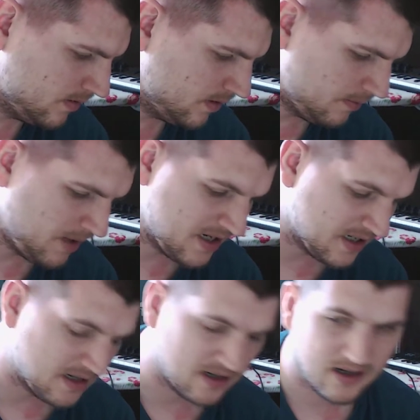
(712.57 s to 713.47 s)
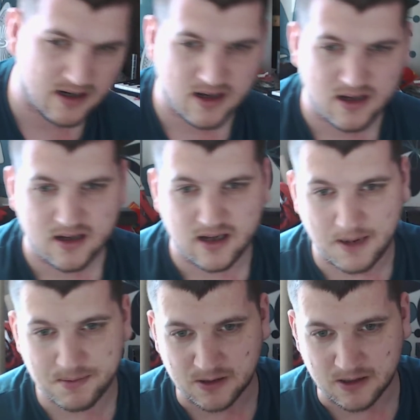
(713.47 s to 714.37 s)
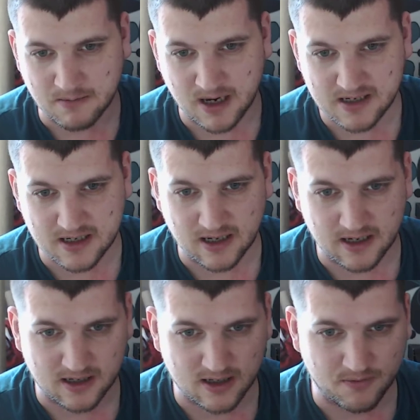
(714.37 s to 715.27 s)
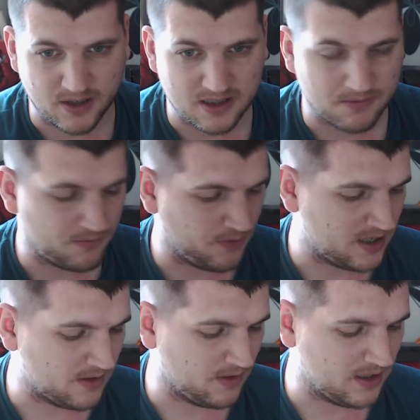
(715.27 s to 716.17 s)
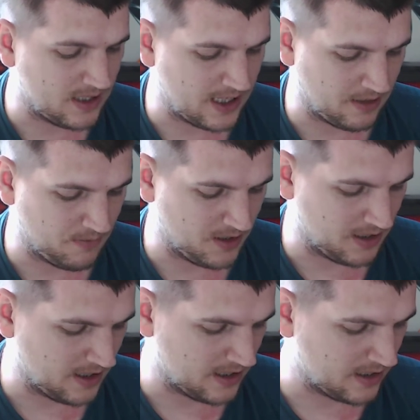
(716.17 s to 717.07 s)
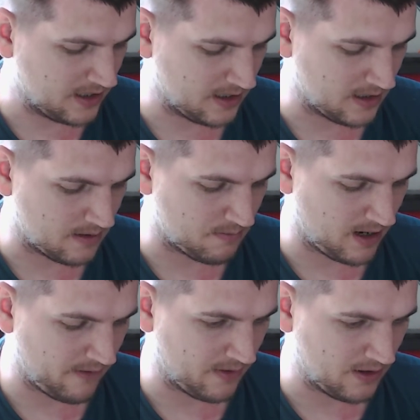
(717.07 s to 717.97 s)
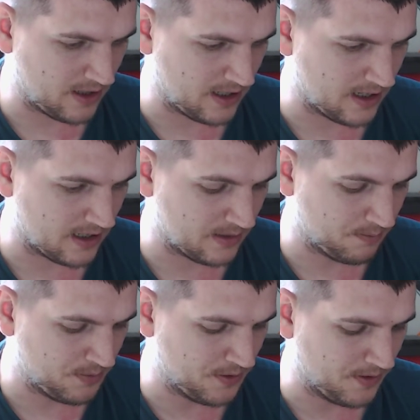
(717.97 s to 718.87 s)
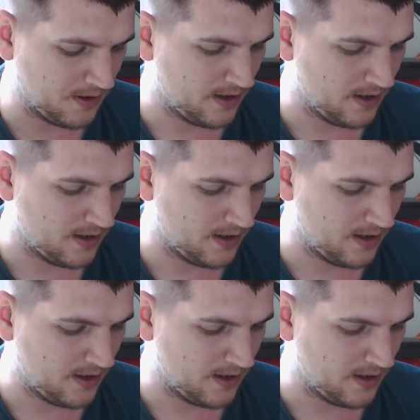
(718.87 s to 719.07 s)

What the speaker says: amazing, absolutely amazing. I can't wait to read the second one of this. I haven't got it yet, but